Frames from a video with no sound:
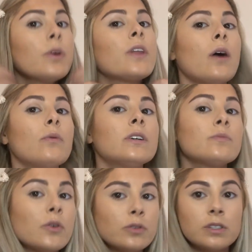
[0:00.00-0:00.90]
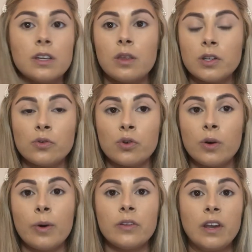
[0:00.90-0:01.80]
But that was mostly the
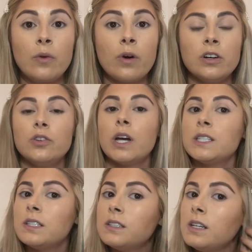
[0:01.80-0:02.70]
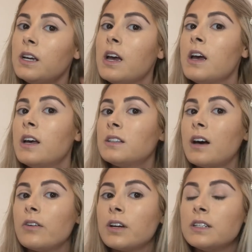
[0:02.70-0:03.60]
tutorial part that I wanted you guys to see, is
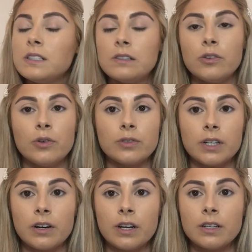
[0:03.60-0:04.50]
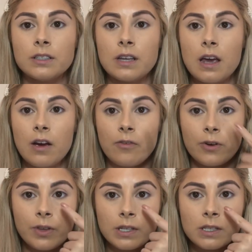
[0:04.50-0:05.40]
how to conceal those areas.
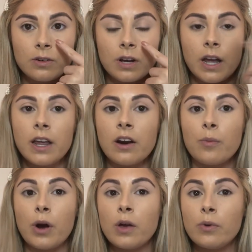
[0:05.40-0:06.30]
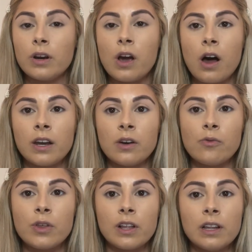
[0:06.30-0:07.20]
For this little guy here, I probably would have gone in
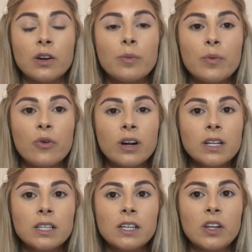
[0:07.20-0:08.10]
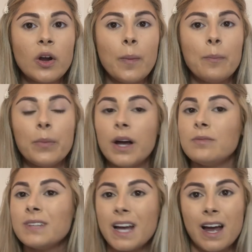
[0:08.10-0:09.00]
with a little bit more concealer, but
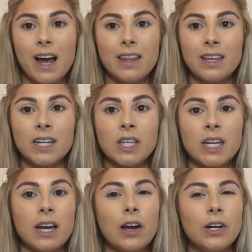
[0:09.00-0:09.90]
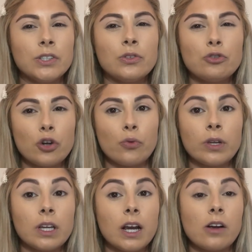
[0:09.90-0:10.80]
at the end of the day, I also don't
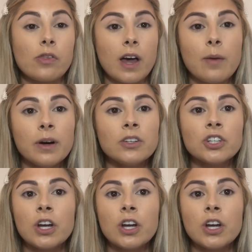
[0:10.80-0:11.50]
really care that much.